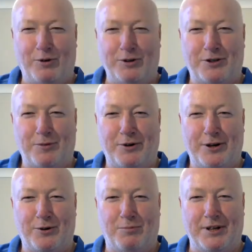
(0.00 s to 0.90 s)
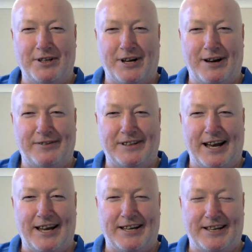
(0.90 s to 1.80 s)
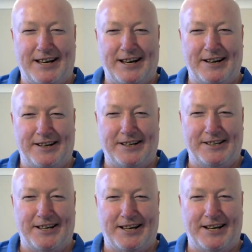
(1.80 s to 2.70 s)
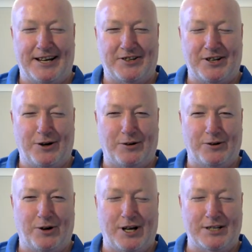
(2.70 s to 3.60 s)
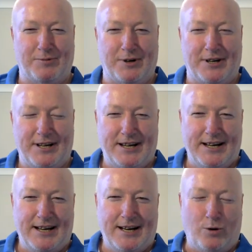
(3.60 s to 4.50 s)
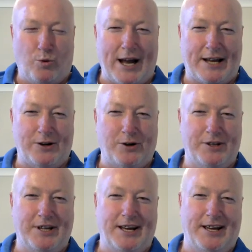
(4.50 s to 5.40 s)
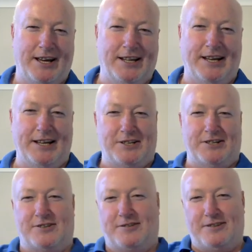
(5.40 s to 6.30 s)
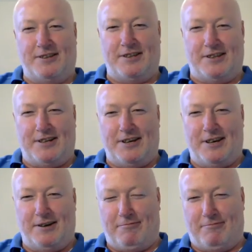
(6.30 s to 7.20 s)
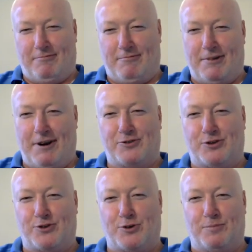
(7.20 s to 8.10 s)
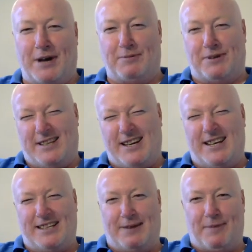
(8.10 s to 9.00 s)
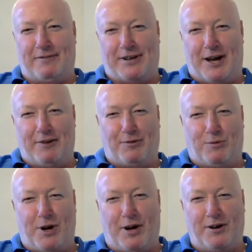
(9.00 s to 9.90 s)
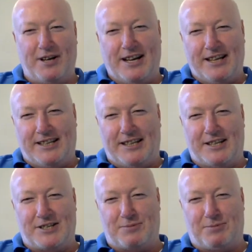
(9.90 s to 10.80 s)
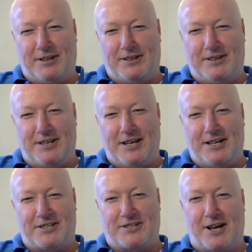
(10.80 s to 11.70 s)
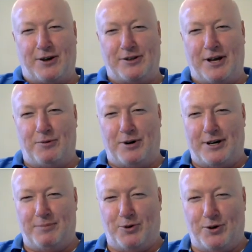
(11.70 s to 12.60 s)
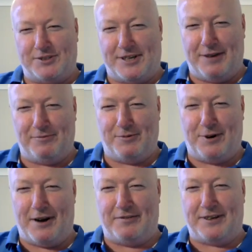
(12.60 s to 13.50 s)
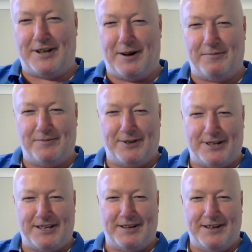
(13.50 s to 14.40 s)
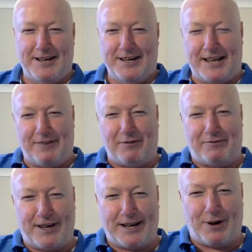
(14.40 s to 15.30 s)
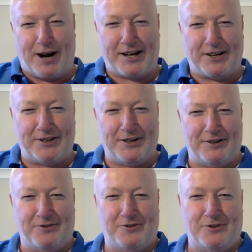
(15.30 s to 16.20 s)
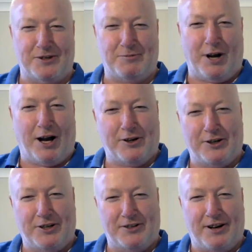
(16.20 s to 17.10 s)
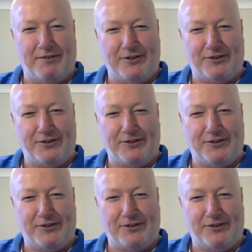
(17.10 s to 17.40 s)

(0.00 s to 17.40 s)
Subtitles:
I watched a pretty good one the other day in the NHL. Guys were whacking on there, and the refs just stood back and went, let them have a go for a while. And then they just went, this is going nowhere anymore, so we're over and done. Like, it gave you a fair crack, and you just were hugging each other.